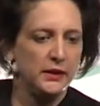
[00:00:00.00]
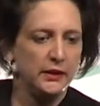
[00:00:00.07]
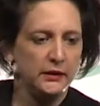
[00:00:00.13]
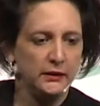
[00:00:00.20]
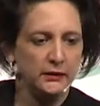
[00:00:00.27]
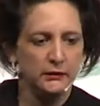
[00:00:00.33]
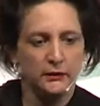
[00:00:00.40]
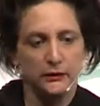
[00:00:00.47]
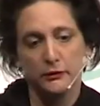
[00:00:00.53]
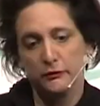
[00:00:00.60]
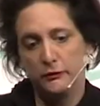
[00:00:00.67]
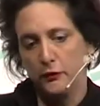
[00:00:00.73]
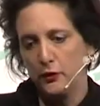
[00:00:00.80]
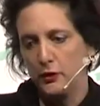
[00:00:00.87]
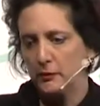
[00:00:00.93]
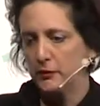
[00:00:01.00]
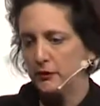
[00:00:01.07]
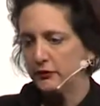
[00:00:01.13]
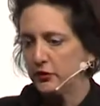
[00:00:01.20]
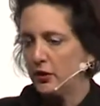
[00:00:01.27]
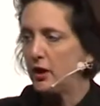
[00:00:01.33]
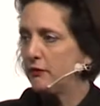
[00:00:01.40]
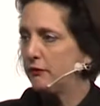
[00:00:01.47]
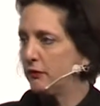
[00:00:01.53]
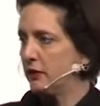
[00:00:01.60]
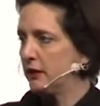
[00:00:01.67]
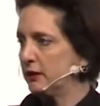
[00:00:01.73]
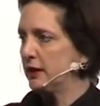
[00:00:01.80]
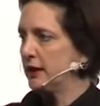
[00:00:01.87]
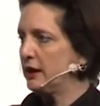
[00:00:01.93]
in the form of
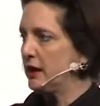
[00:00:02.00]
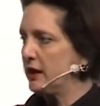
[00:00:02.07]
software like